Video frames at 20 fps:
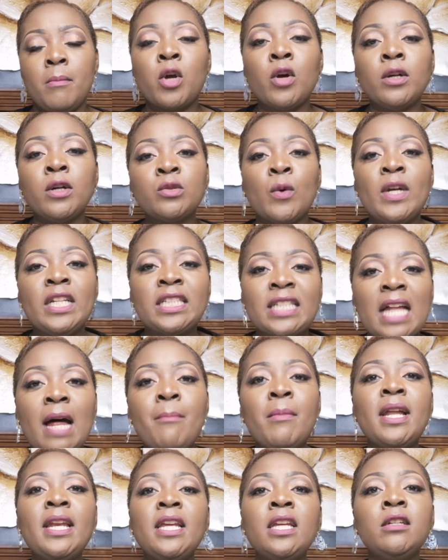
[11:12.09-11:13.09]
Because when
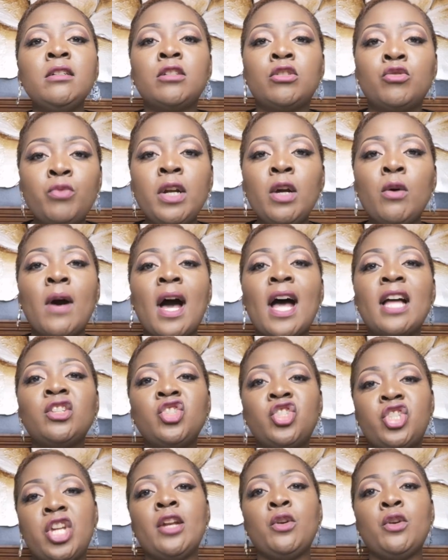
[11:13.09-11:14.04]
somebody is real and